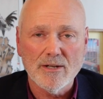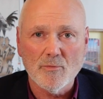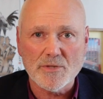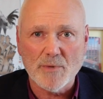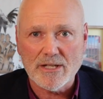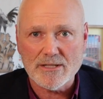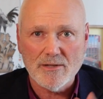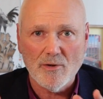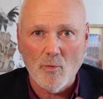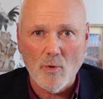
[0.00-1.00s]
which
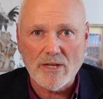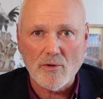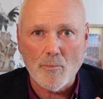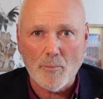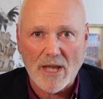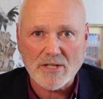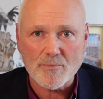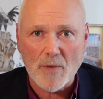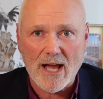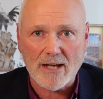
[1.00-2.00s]
means when you
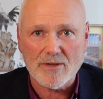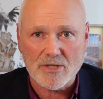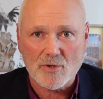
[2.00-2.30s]
benchmark the